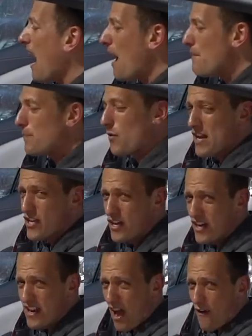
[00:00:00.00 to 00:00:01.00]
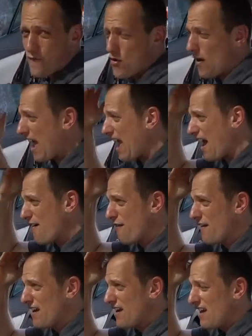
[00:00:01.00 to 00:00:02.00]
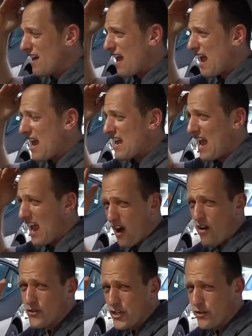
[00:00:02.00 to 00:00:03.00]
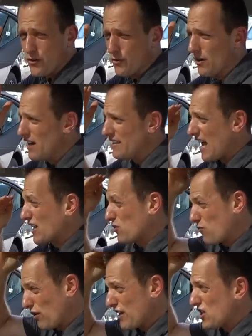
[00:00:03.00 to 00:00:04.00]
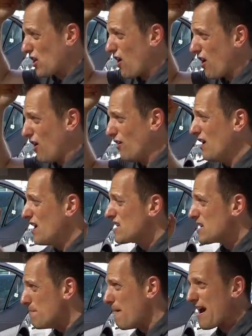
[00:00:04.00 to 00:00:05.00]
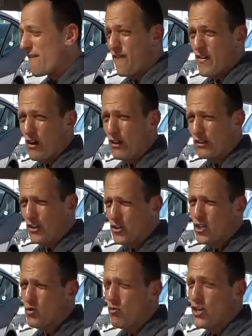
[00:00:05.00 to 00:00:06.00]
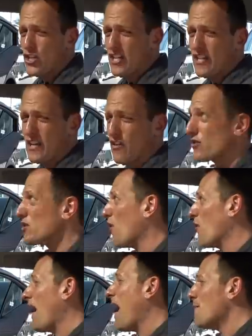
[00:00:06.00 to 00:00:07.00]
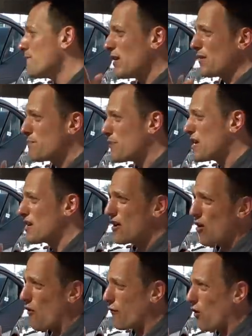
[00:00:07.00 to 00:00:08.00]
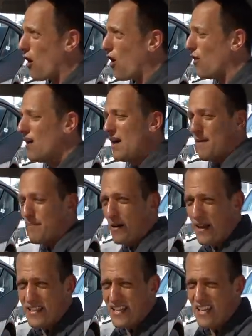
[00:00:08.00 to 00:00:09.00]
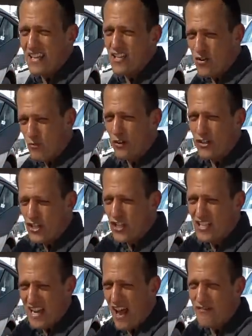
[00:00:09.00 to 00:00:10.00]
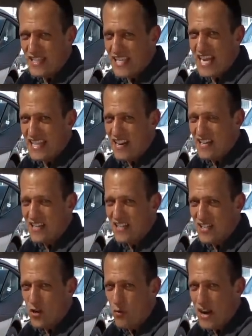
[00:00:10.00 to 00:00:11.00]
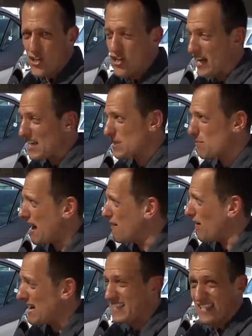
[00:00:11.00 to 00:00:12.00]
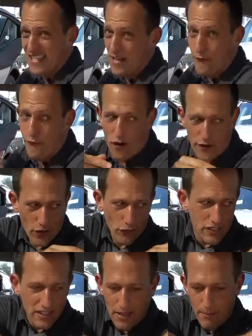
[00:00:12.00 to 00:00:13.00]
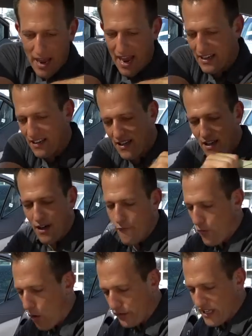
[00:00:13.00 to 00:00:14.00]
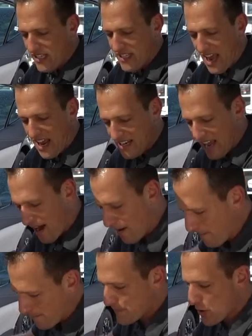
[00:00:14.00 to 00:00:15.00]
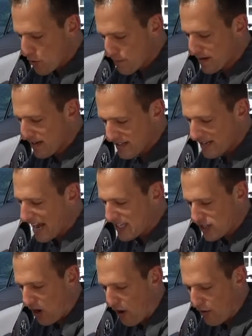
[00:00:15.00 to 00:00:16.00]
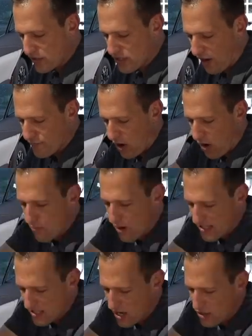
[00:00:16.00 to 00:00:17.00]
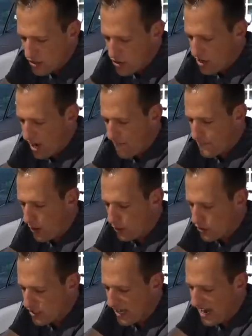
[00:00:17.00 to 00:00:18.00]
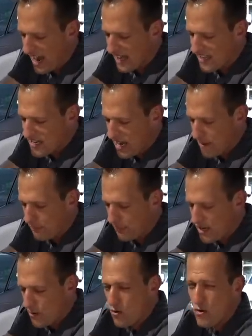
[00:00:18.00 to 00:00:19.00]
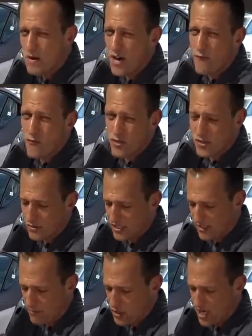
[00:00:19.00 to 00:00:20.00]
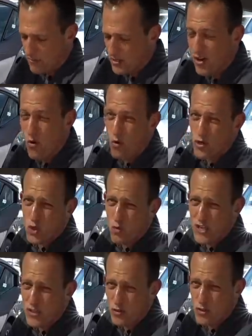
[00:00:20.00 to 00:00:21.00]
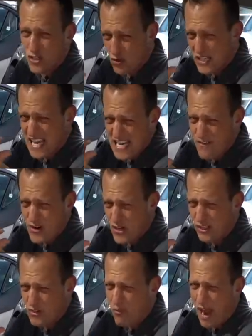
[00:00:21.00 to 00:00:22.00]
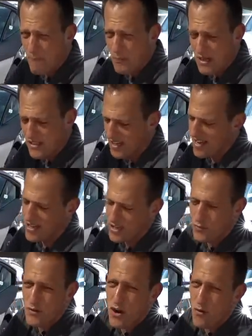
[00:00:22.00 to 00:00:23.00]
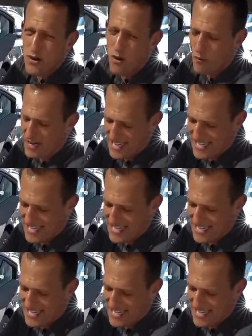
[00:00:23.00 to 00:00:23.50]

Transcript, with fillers: I'm pretty good now. If you have a hairdo that's really tall, you might feel a little squished in here. So I'm feeling pretty good overall, but you're really just gonna have to take that into consideration. I guess my advice is sit up front, don't sit in the back. Fold this guy down, boom. Nice soft armrest two cup holders, and then you got plenty of room here for some Slim Jims or Twizzlers, those individually wrapped ones, because we know we don't want to